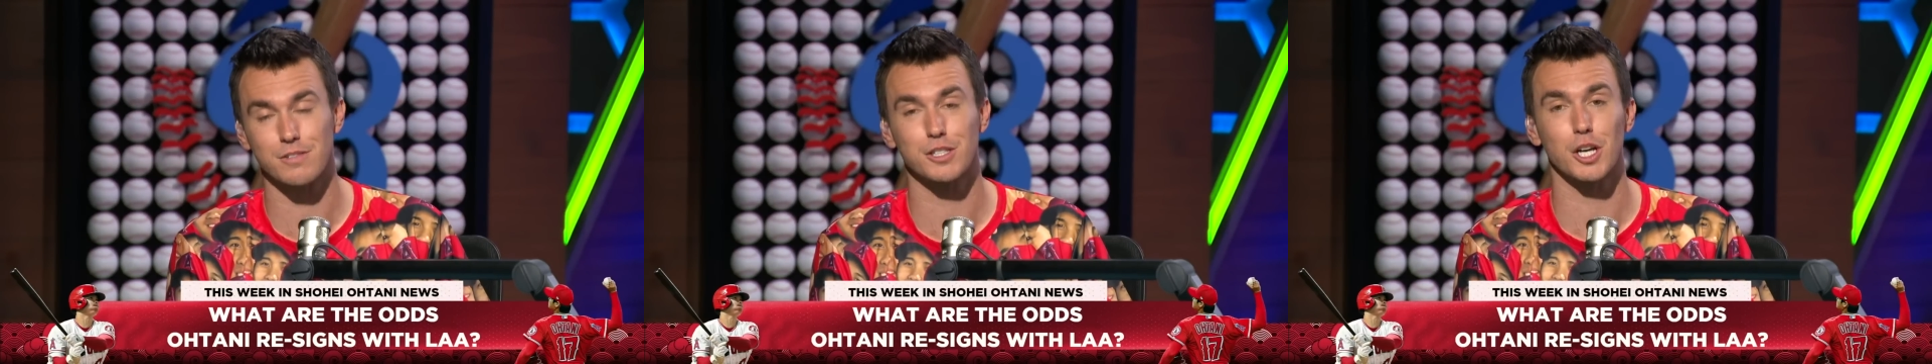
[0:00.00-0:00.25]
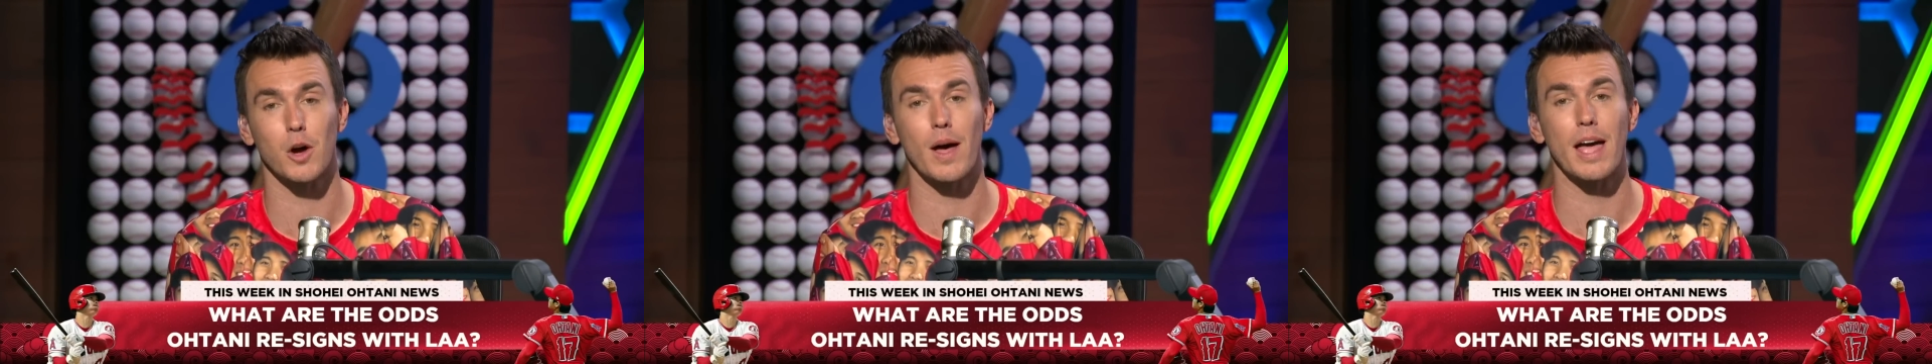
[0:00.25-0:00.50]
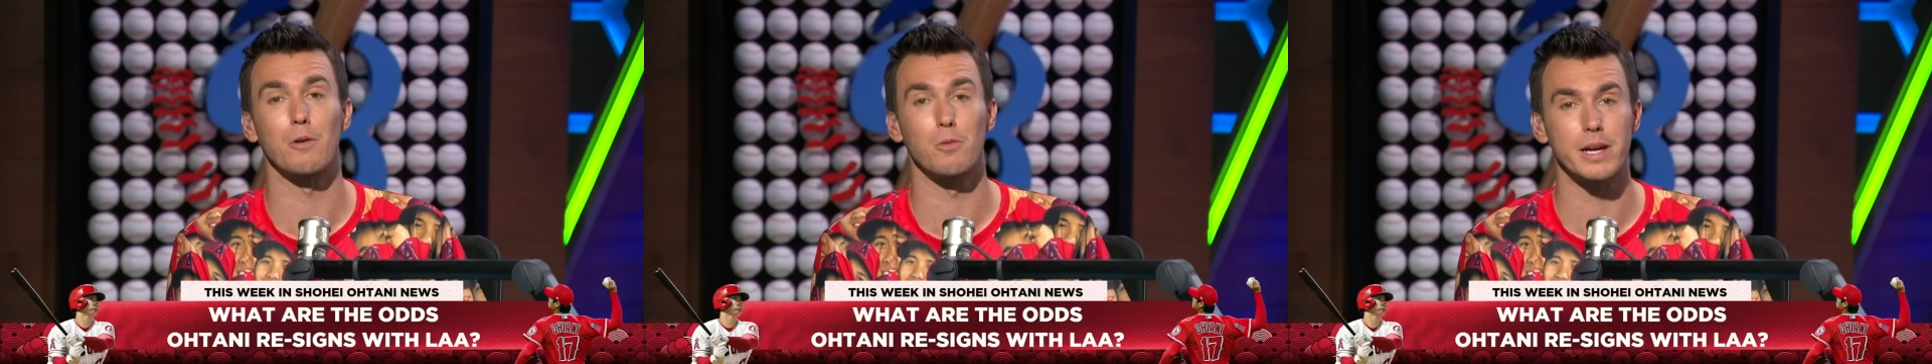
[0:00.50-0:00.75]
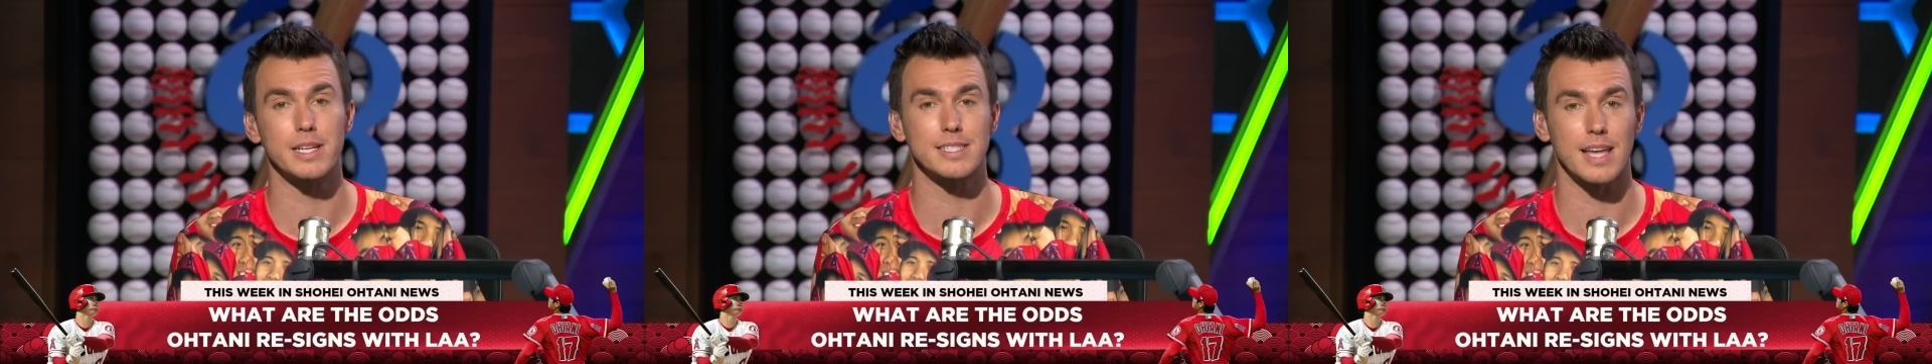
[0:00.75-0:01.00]
Shohei
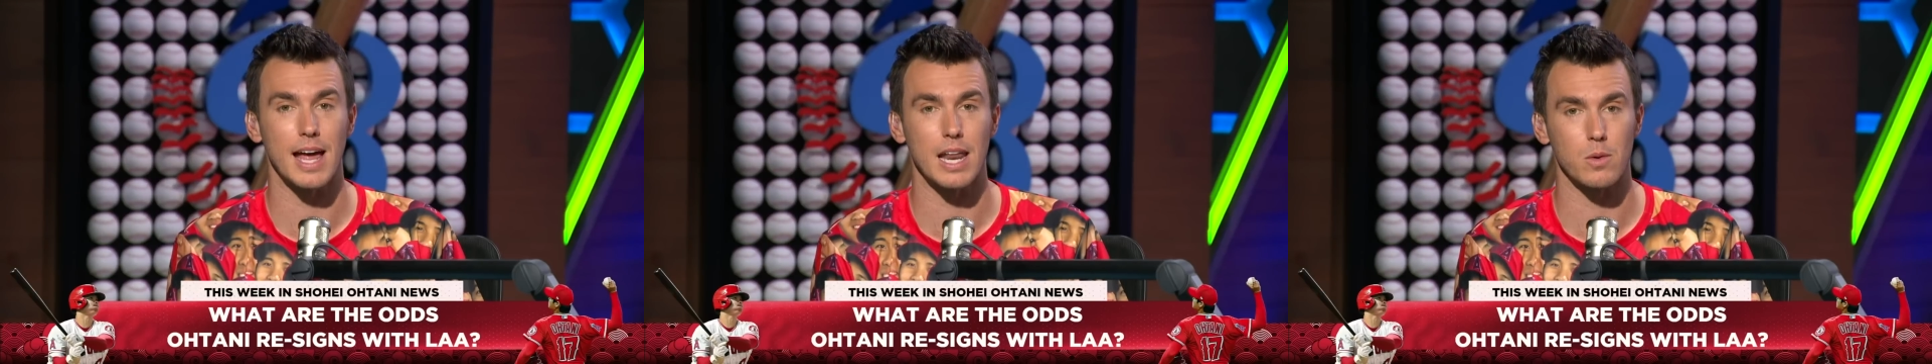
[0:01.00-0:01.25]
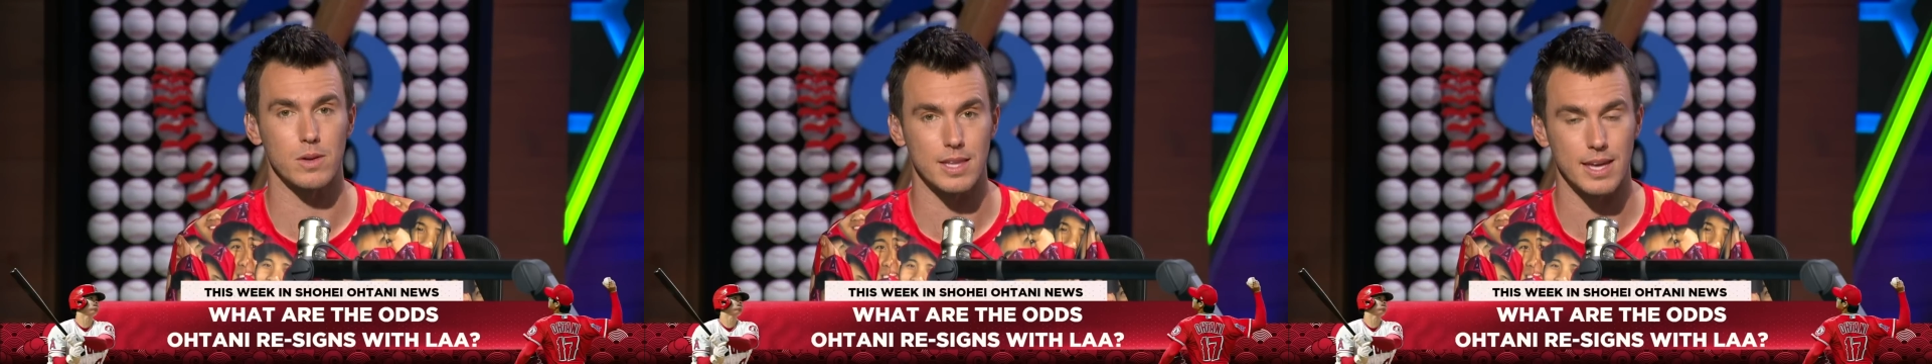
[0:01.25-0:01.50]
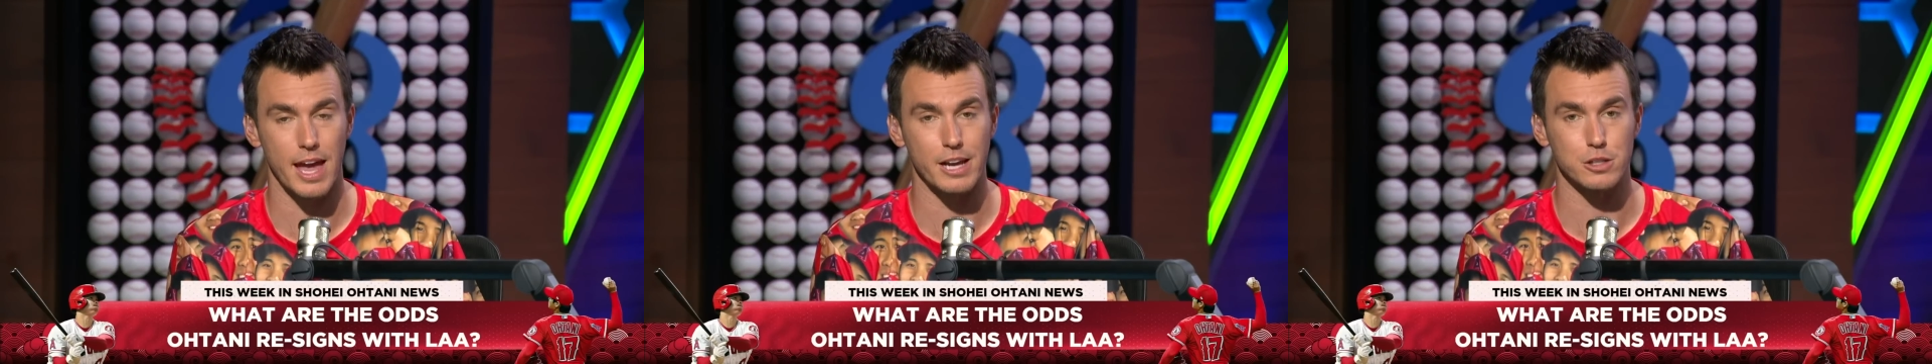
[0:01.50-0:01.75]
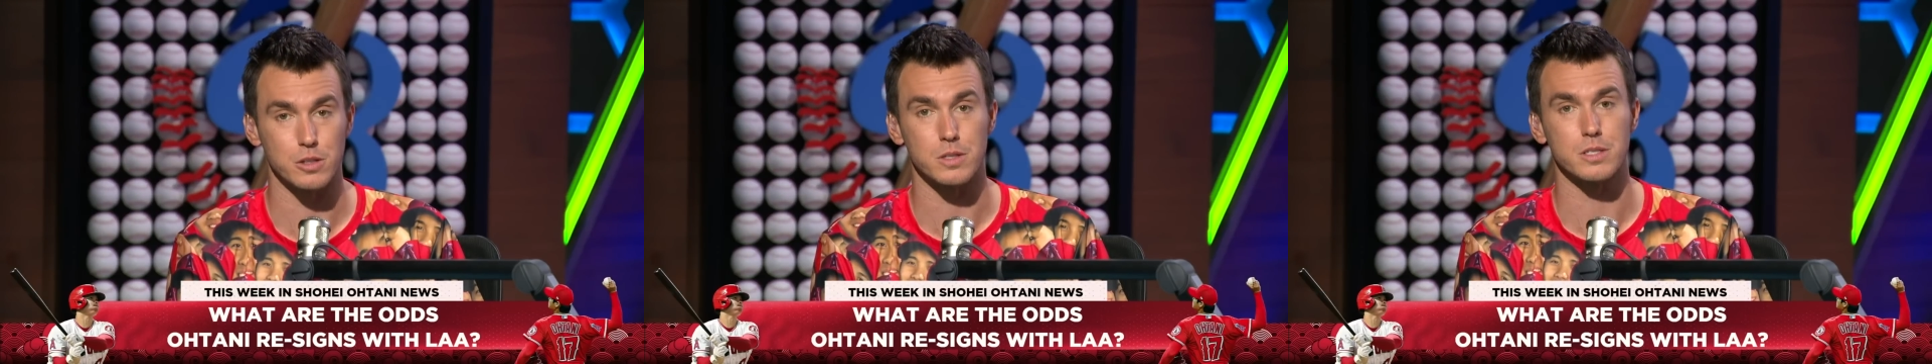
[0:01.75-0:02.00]
re signing with the
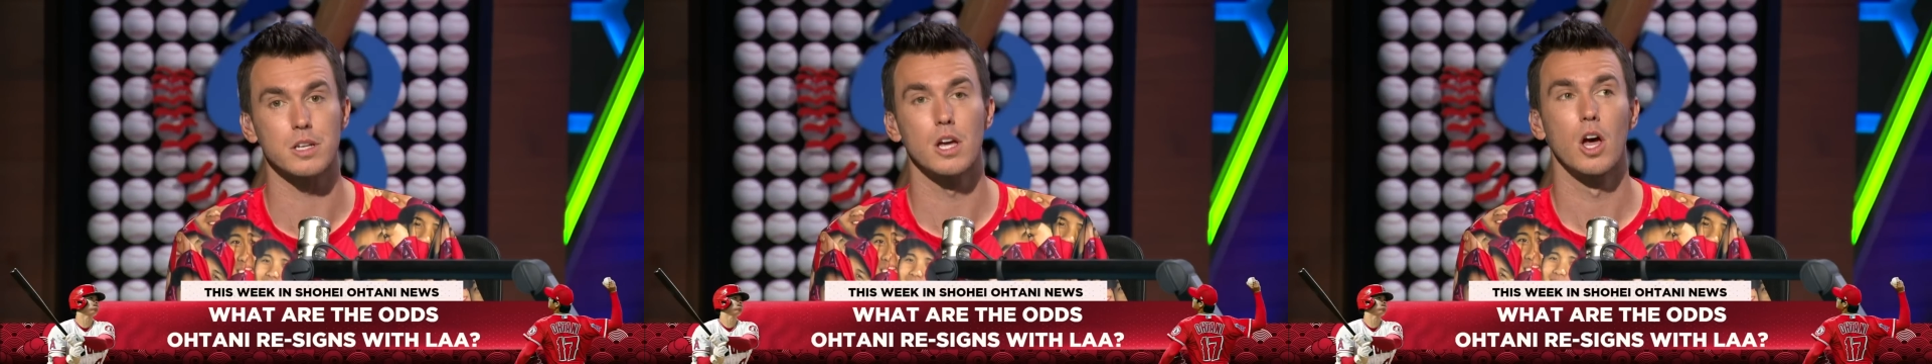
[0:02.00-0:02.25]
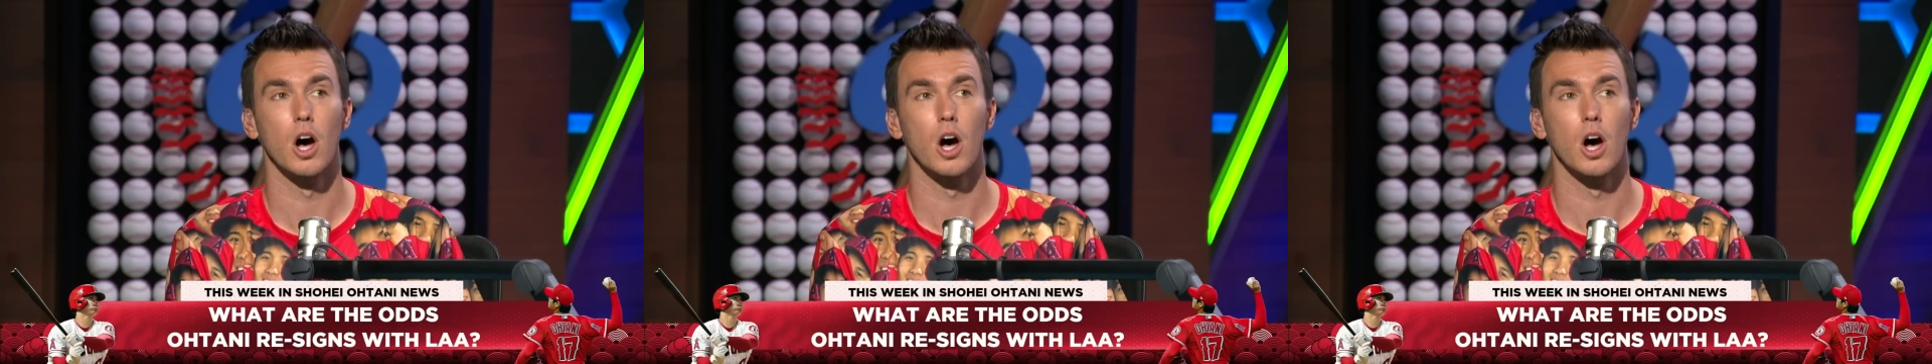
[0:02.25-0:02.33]
Angels